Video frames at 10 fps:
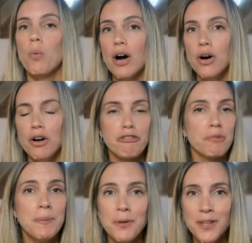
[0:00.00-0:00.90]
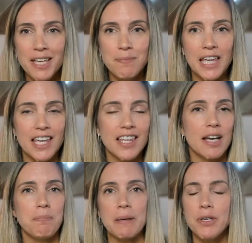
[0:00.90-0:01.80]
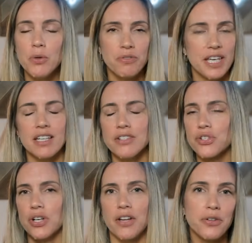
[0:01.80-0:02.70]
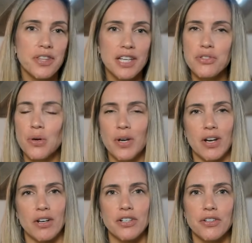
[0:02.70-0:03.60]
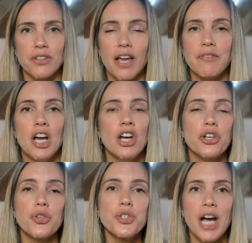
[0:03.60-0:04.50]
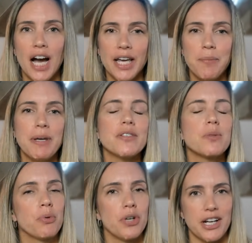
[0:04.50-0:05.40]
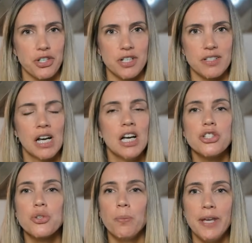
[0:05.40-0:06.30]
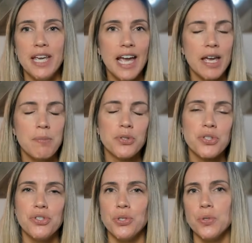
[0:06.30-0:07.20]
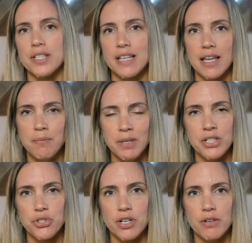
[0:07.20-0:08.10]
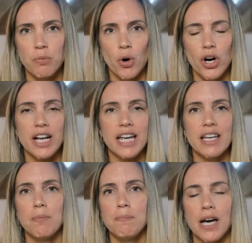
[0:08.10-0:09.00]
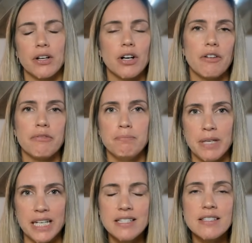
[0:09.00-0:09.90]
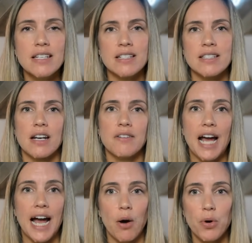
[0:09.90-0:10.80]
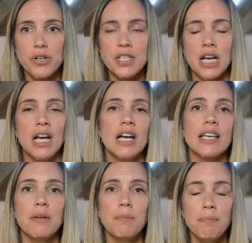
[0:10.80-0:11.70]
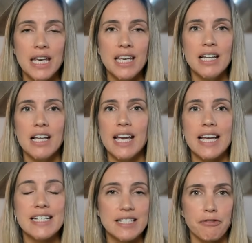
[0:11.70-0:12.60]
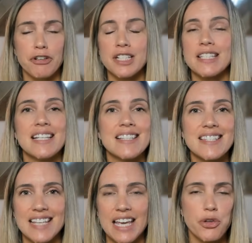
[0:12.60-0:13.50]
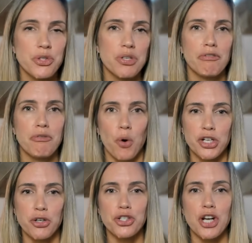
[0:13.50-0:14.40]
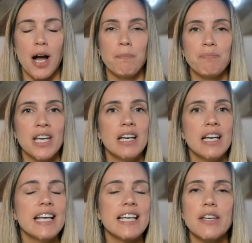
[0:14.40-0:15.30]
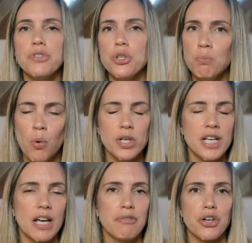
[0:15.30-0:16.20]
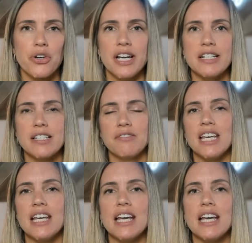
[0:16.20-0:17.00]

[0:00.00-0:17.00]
Well, for people like me that maybe you have kids or other things going on in your life, your time is precious. So being able to do this administrative work in a matter of minutes instead of hours can mean a difference in sales for your shop. It gives you more time for creativity.